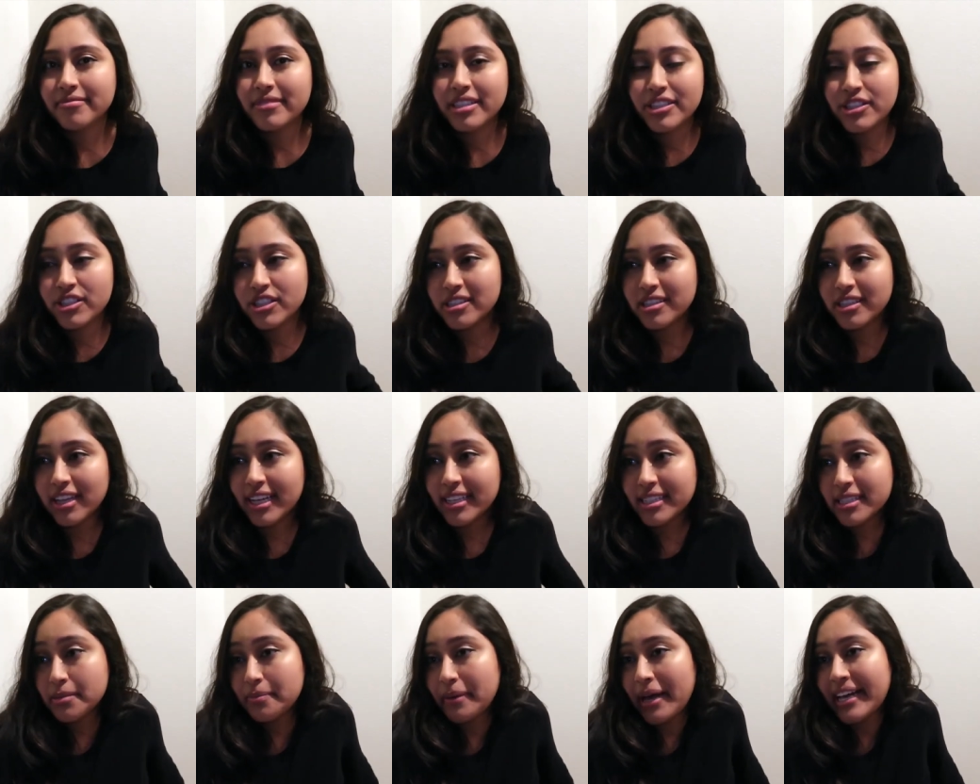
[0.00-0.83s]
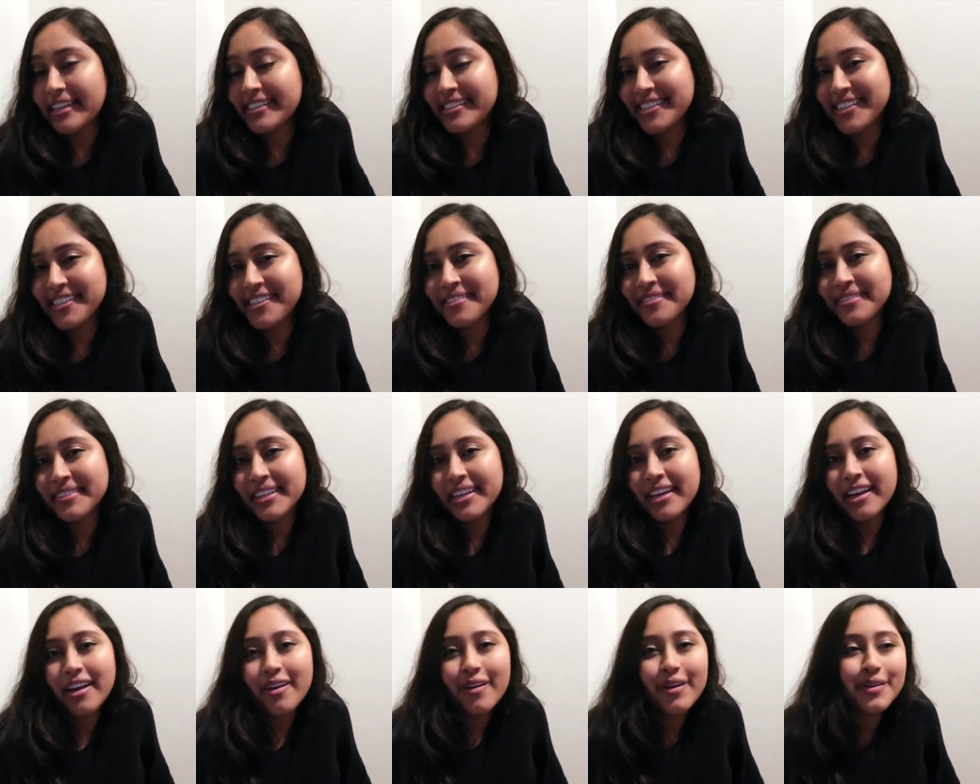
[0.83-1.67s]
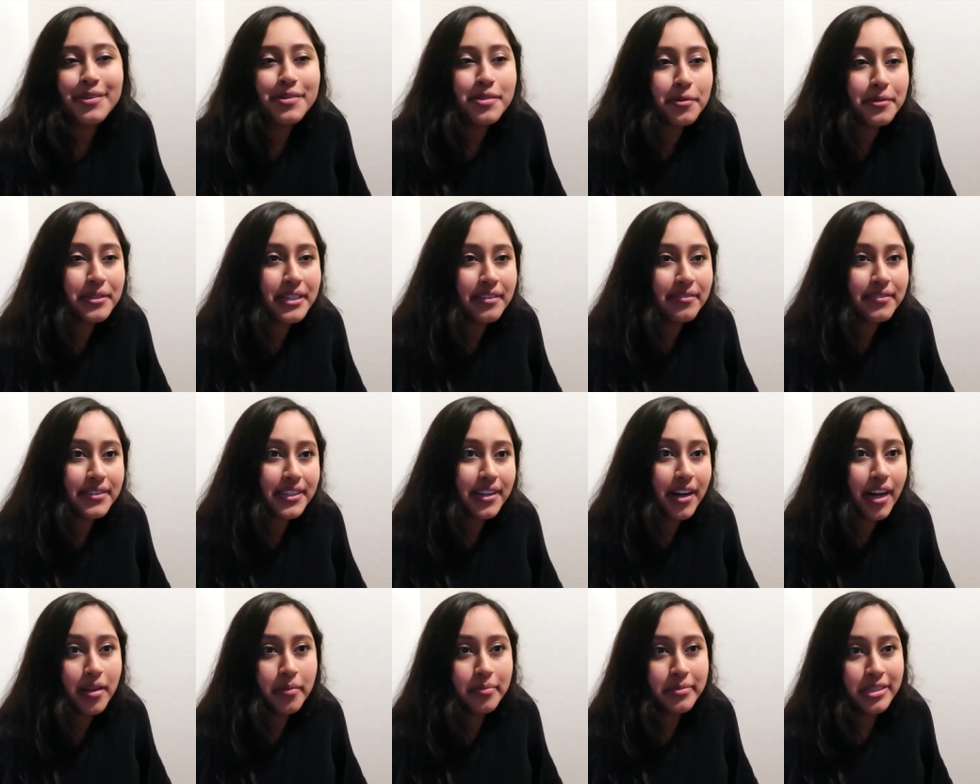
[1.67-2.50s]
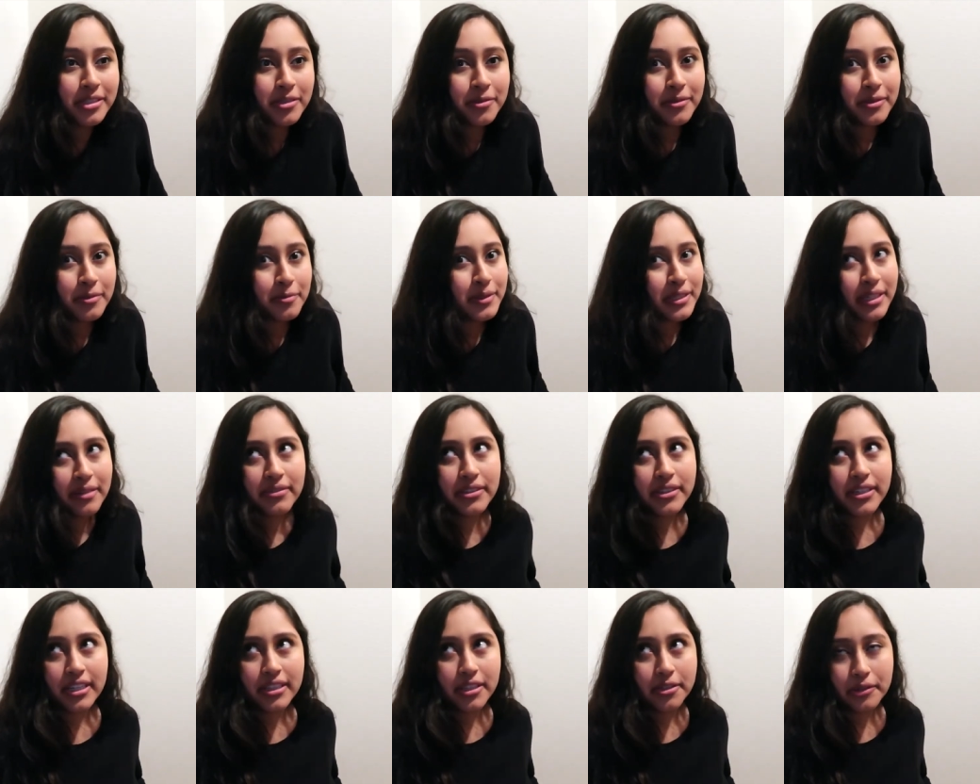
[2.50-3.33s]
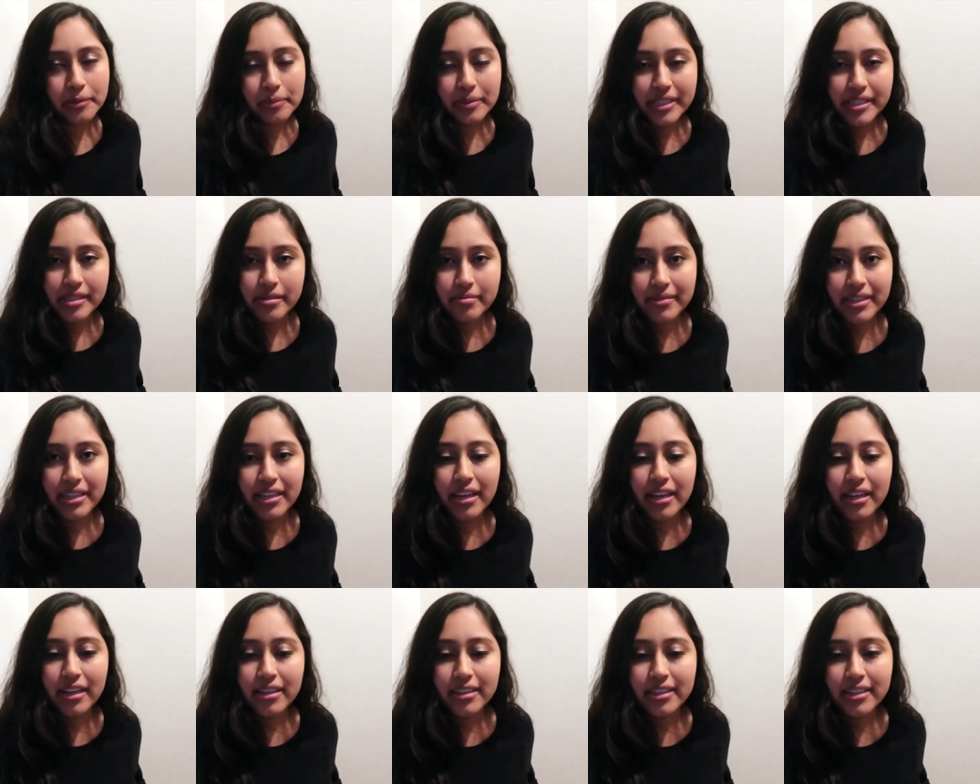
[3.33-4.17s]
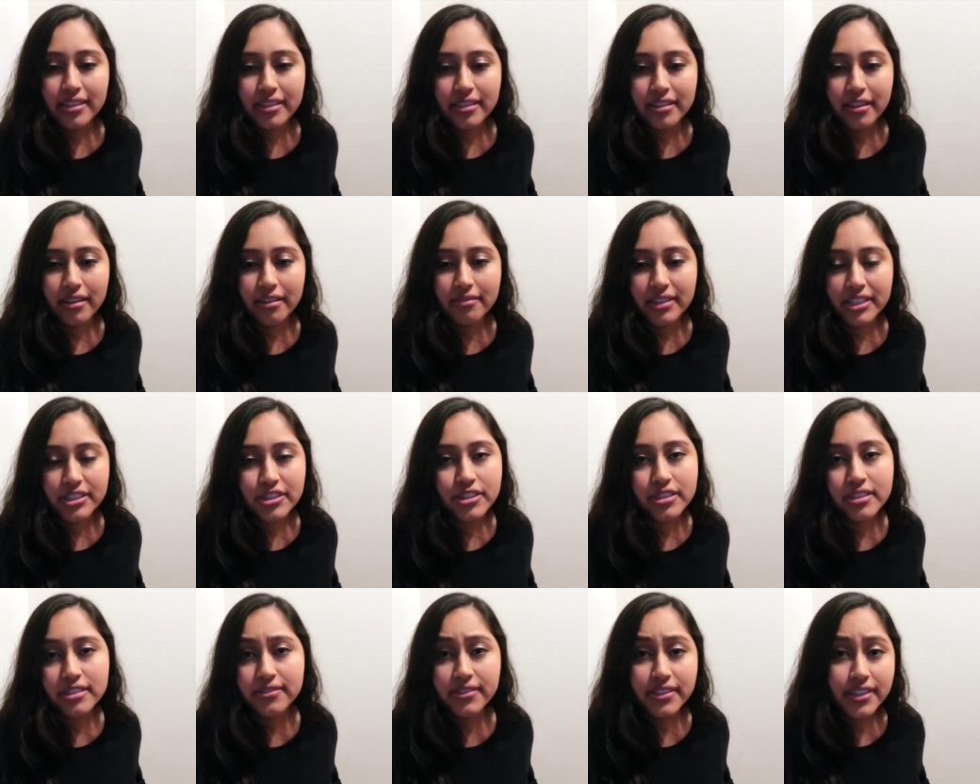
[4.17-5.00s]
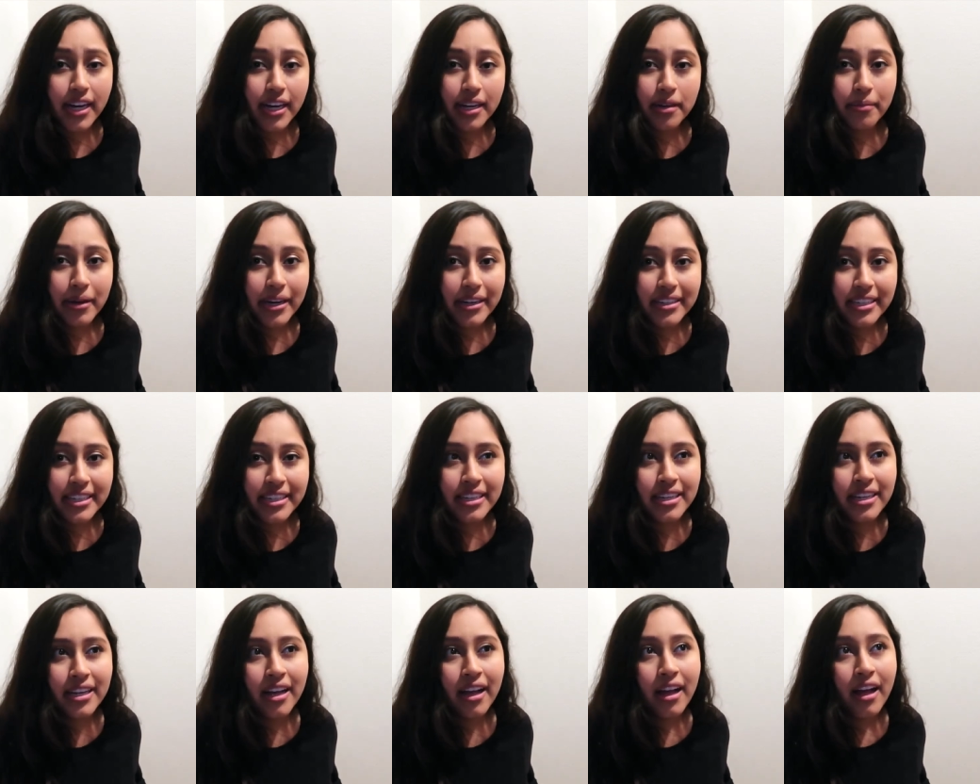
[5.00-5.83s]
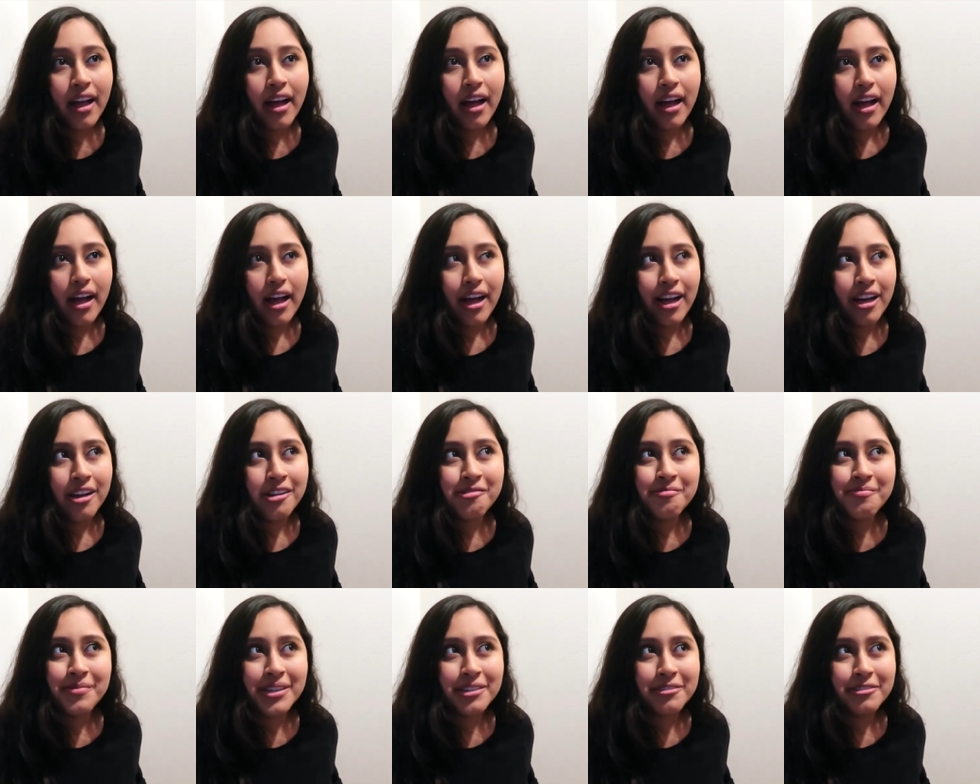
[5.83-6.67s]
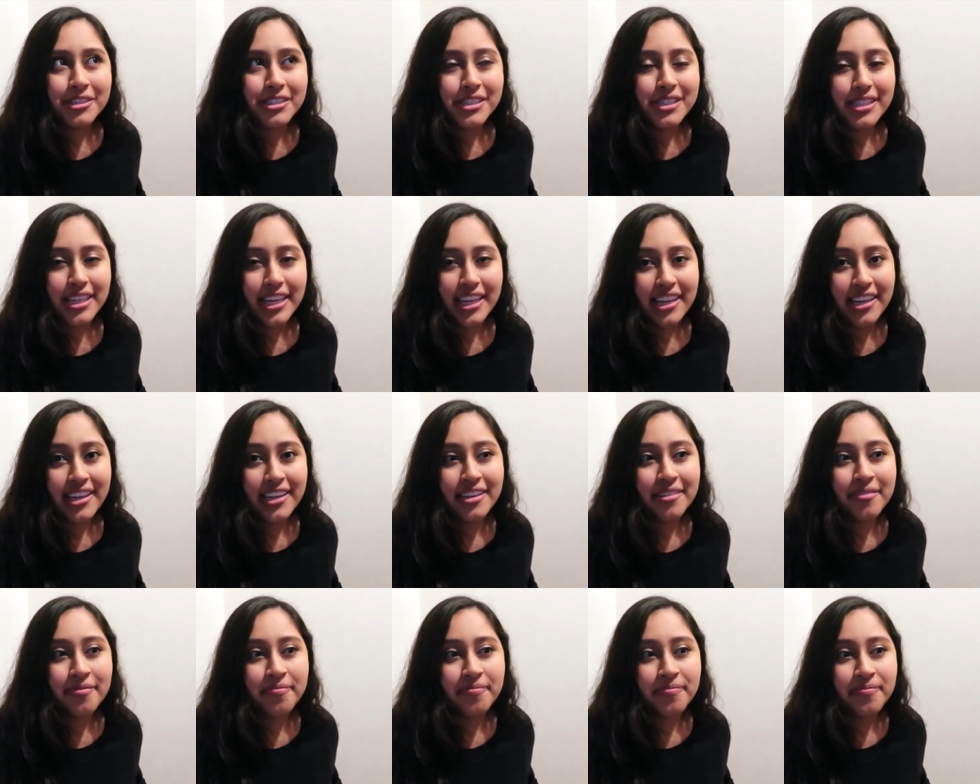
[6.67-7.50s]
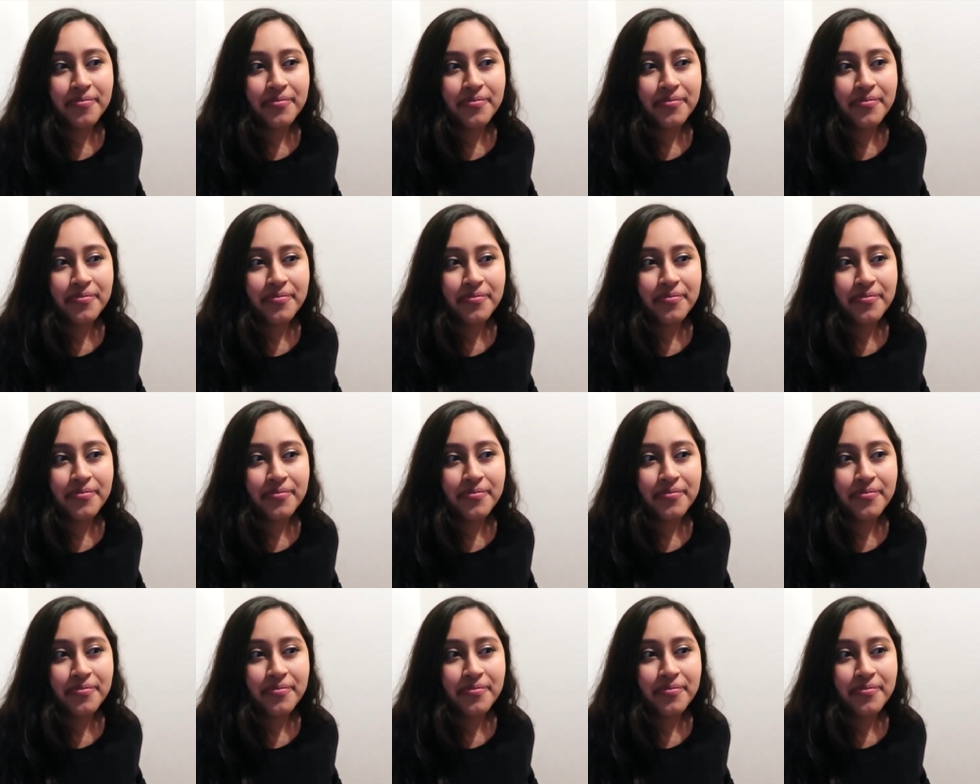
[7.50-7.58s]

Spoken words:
he just lost his passy, so we never got him a new one. We never got the replacement, and he eventually forgot about it. I will say